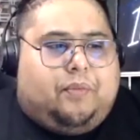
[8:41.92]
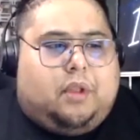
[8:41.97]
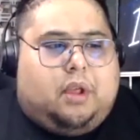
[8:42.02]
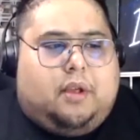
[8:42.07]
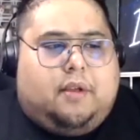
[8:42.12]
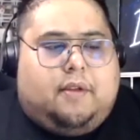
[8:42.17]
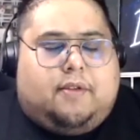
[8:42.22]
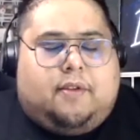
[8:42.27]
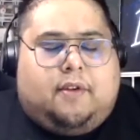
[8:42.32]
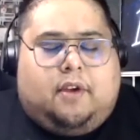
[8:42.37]

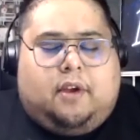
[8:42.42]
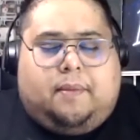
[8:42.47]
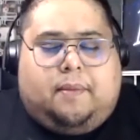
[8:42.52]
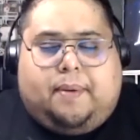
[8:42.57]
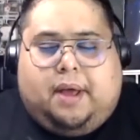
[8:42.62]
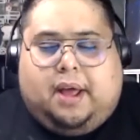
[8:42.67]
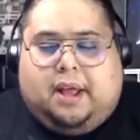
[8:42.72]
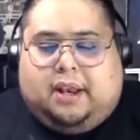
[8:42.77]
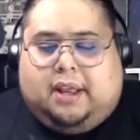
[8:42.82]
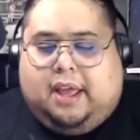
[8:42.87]
so your
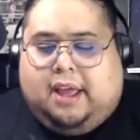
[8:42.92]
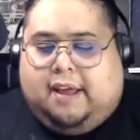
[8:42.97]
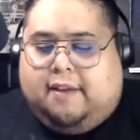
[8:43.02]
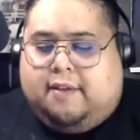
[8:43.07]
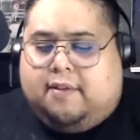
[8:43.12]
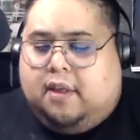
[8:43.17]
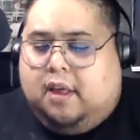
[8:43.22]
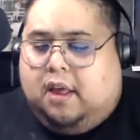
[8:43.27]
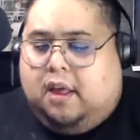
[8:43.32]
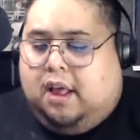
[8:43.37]

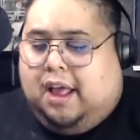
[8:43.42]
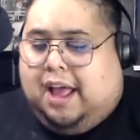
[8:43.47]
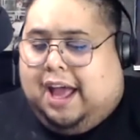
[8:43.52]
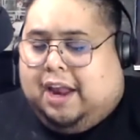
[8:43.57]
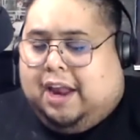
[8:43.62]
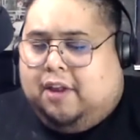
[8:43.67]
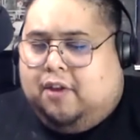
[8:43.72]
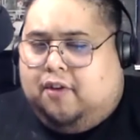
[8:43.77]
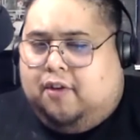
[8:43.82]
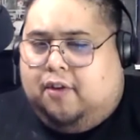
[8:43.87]
podcast,
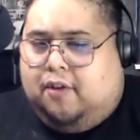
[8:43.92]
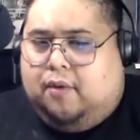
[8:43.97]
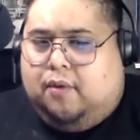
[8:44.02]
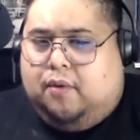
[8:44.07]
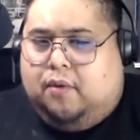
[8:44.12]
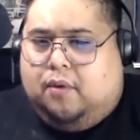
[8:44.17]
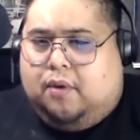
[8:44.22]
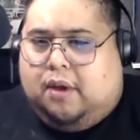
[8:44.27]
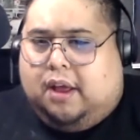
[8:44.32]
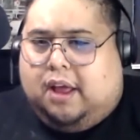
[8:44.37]
how did
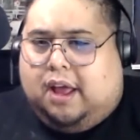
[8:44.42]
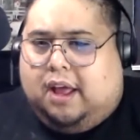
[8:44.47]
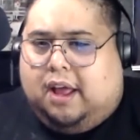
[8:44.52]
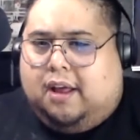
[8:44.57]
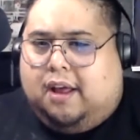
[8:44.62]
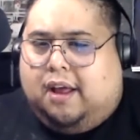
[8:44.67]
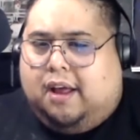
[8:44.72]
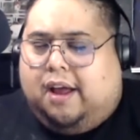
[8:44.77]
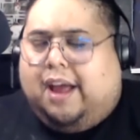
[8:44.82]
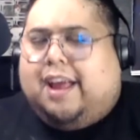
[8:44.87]
you,
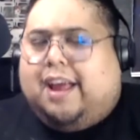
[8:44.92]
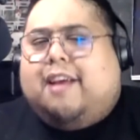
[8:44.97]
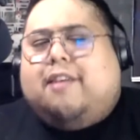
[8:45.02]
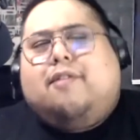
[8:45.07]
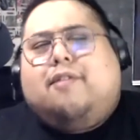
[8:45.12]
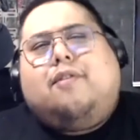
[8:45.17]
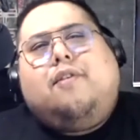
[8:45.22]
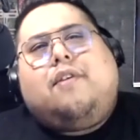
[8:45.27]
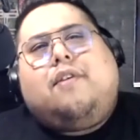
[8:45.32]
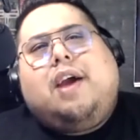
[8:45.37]
I
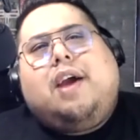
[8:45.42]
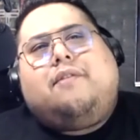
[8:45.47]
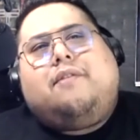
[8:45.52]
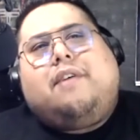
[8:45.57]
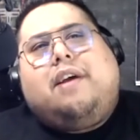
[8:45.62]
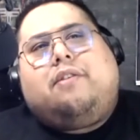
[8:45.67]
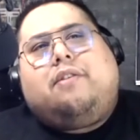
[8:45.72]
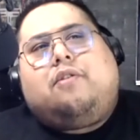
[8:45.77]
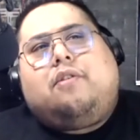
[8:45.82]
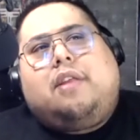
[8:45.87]
guess you kind of
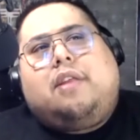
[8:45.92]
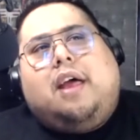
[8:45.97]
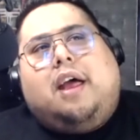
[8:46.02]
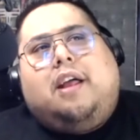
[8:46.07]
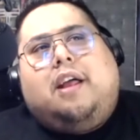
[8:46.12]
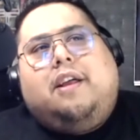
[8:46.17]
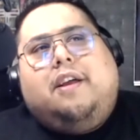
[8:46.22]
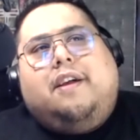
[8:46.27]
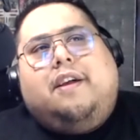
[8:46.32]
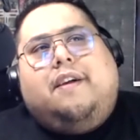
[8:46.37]
answered
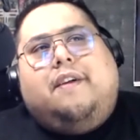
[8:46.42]
that,